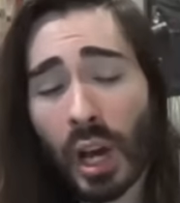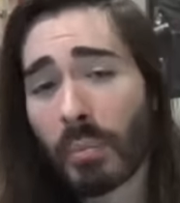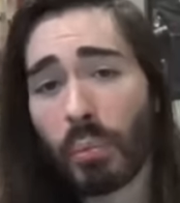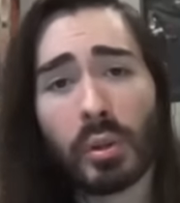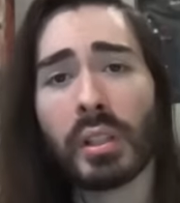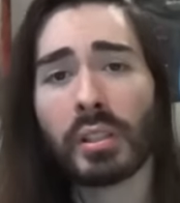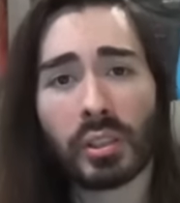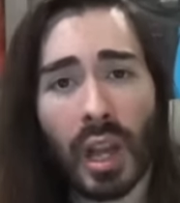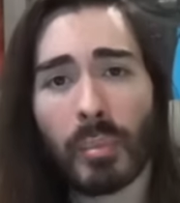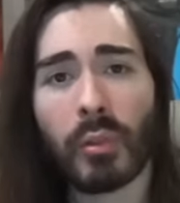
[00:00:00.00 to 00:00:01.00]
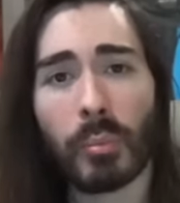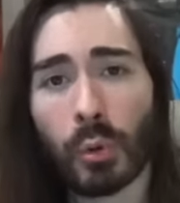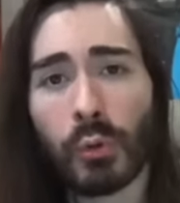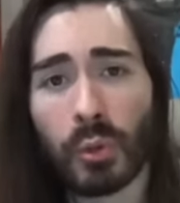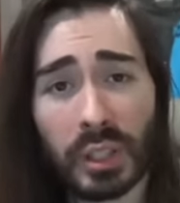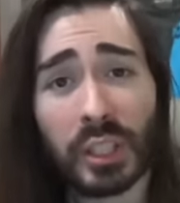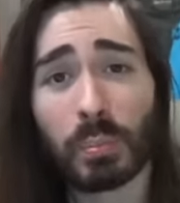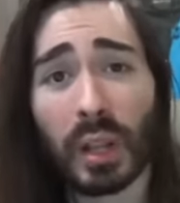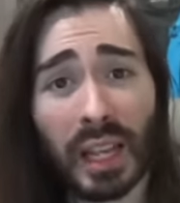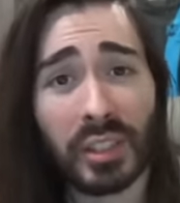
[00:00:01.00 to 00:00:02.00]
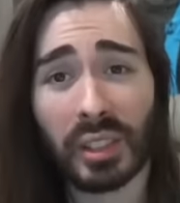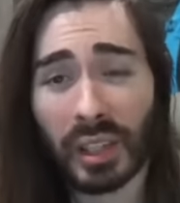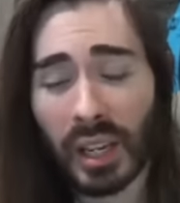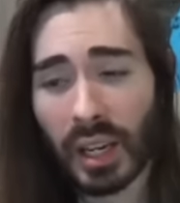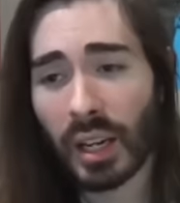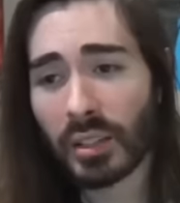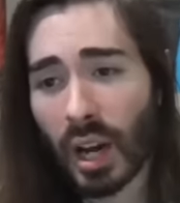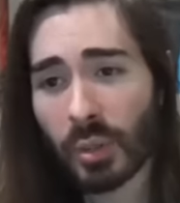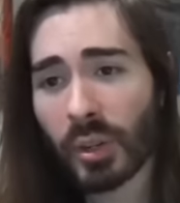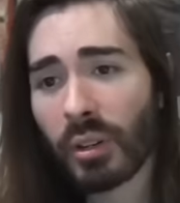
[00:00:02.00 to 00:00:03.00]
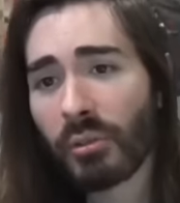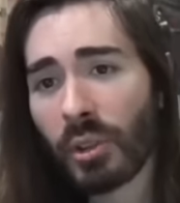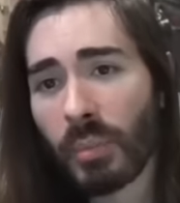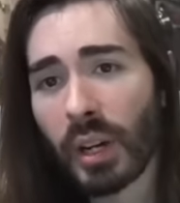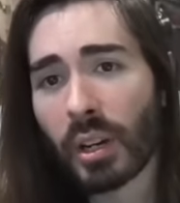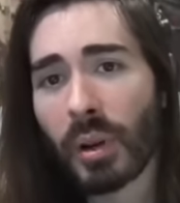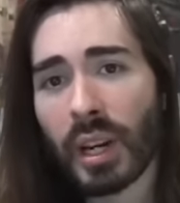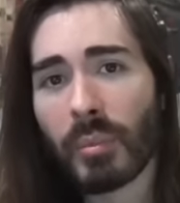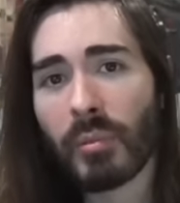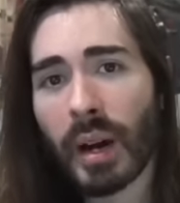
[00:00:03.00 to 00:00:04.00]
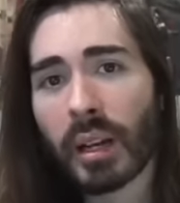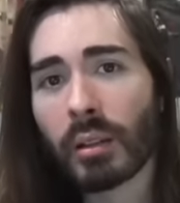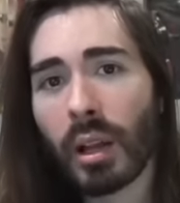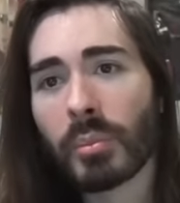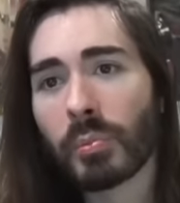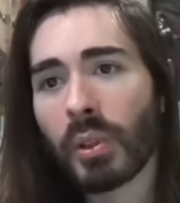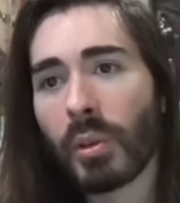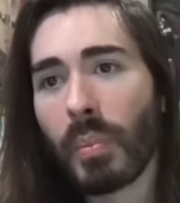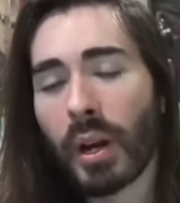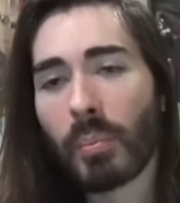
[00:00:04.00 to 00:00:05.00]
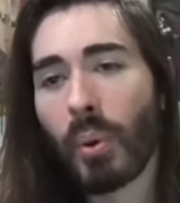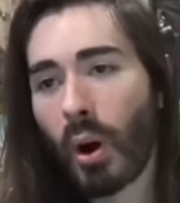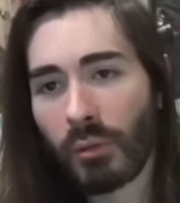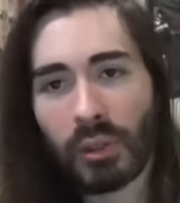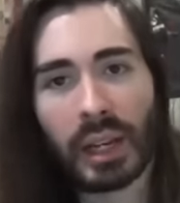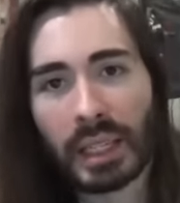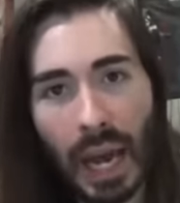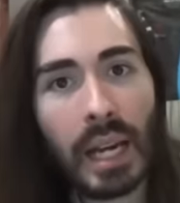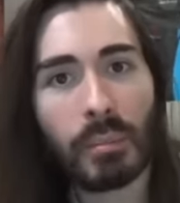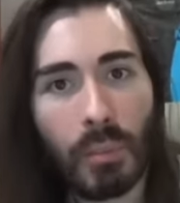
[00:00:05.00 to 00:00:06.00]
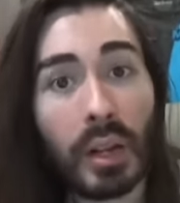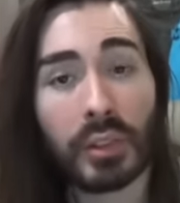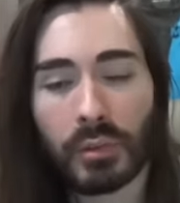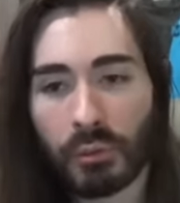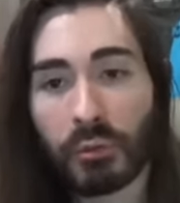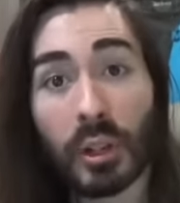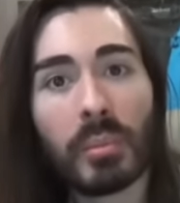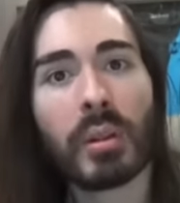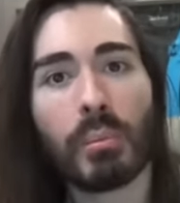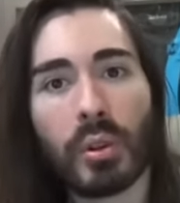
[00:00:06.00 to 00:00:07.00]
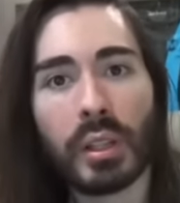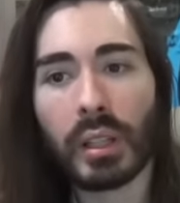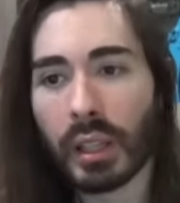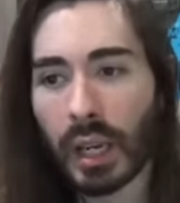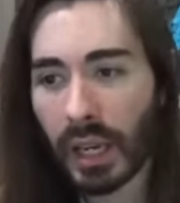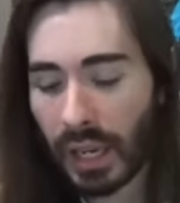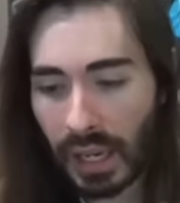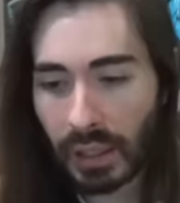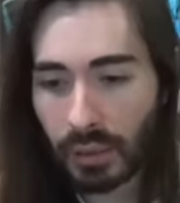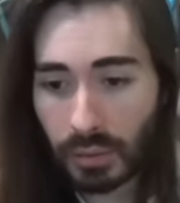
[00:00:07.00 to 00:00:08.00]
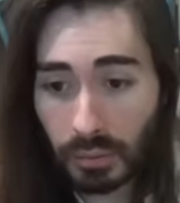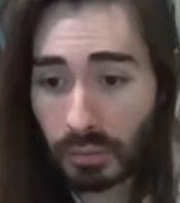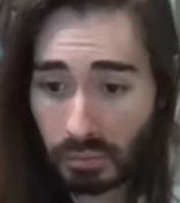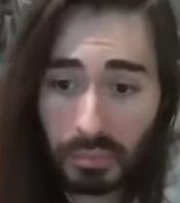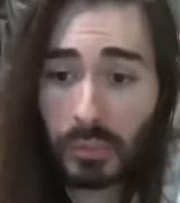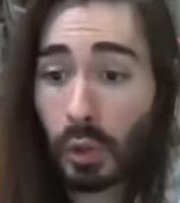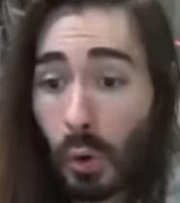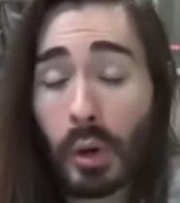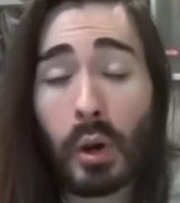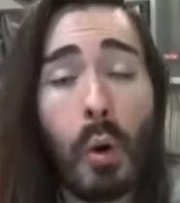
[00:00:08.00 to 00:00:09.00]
And then very fairly, there's plenty of people that have been critical of the documentary itself and also being critical of me and the things that I did